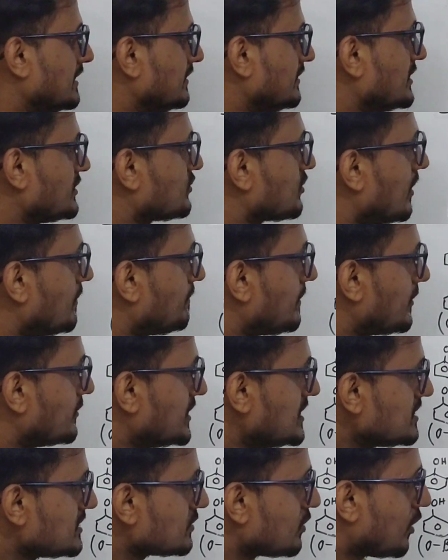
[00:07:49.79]
This
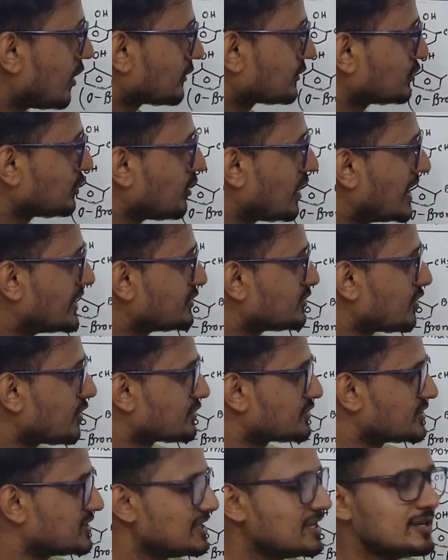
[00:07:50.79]
compound is
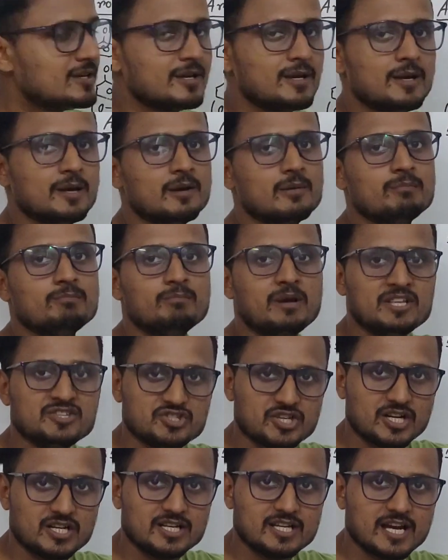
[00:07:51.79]
orthohydroxy
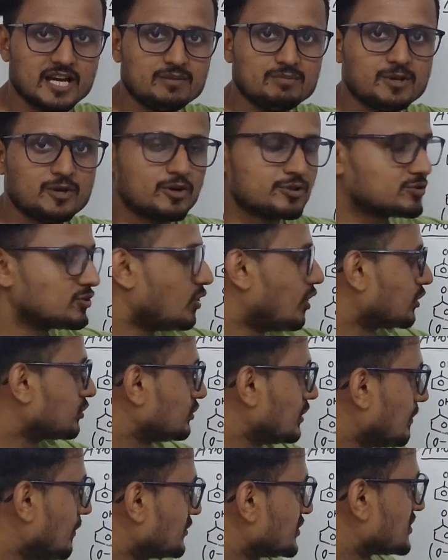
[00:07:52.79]
benzaldehyde because
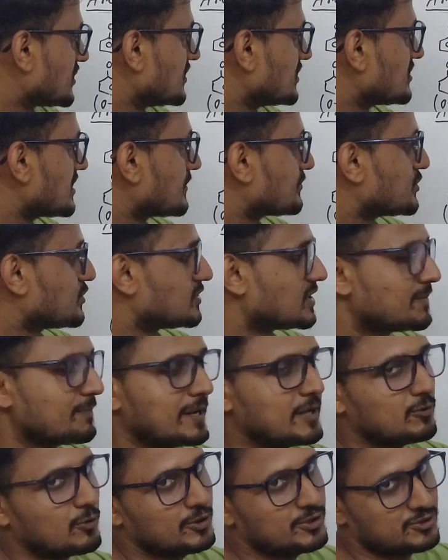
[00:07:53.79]
ortho position is substituted
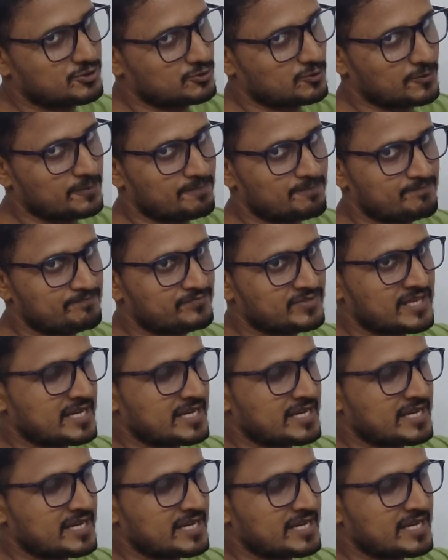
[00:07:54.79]
by OH group,